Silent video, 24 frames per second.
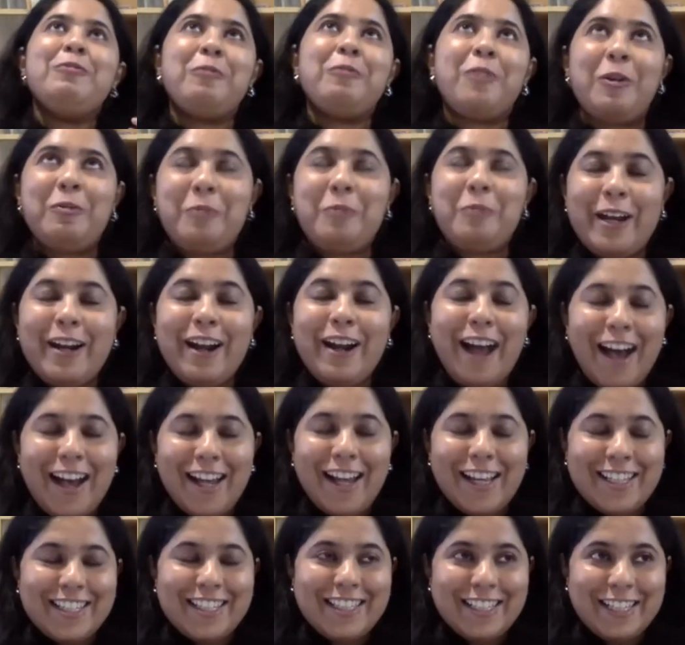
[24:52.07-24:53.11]
from where
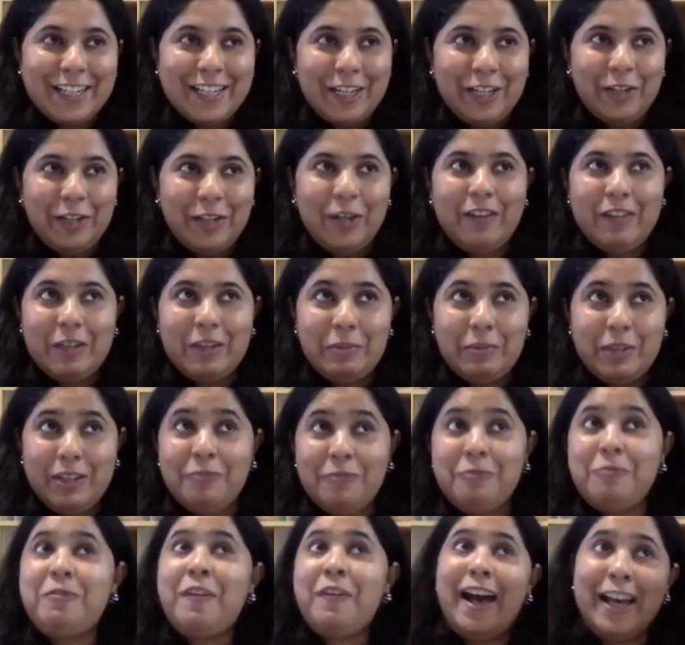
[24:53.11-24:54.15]
I sit, and, you know, having been a
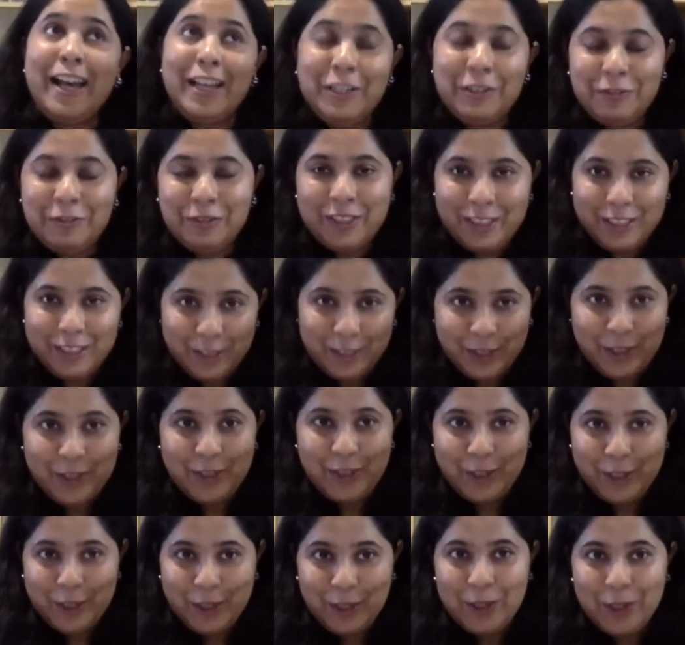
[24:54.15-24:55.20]
fan of the circular
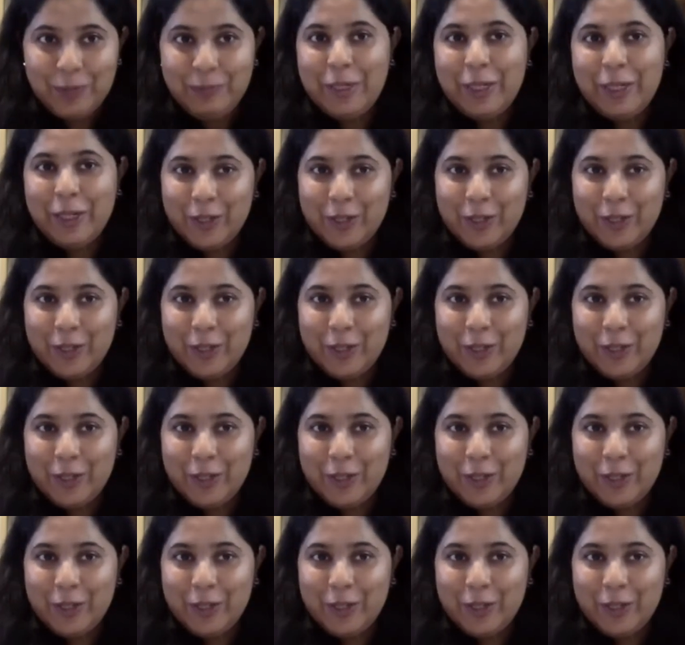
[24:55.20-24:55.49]
economy